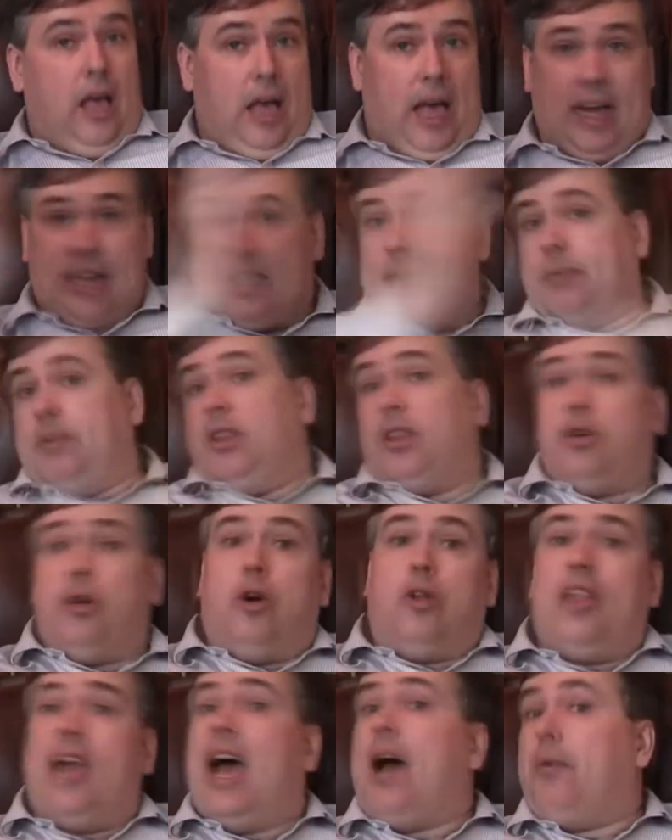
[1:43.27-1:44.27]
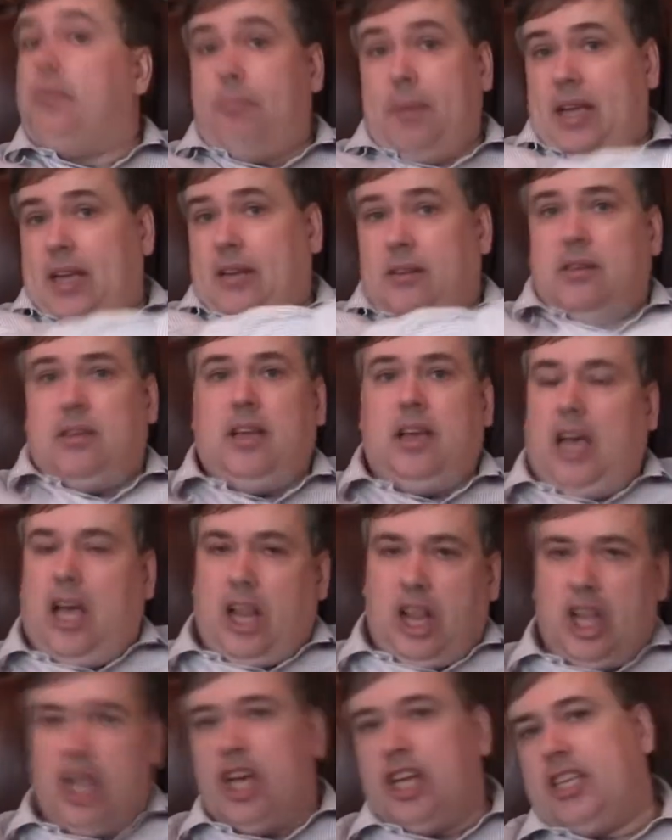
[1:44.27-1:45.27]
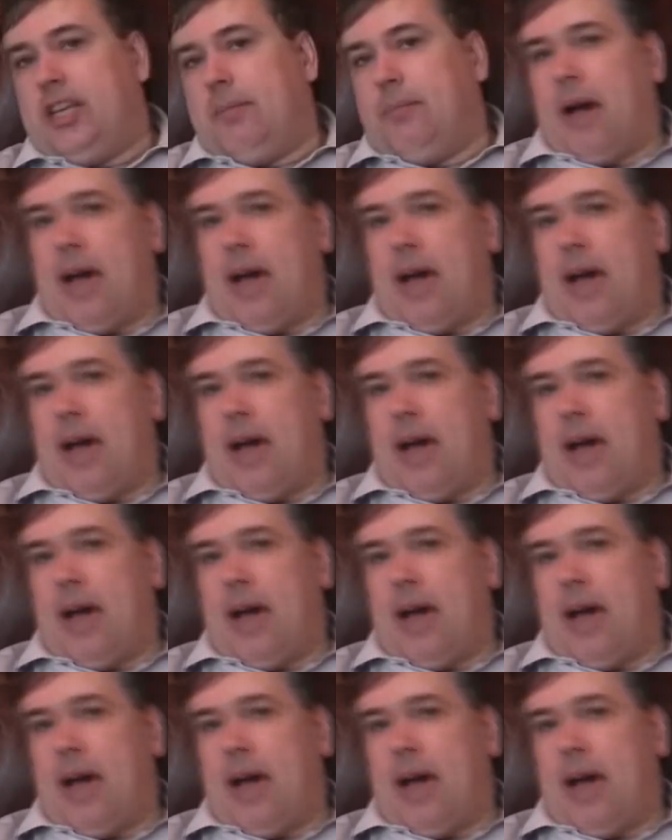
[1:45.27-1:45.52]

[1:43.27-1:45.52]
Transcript: accepting the call now and being alerted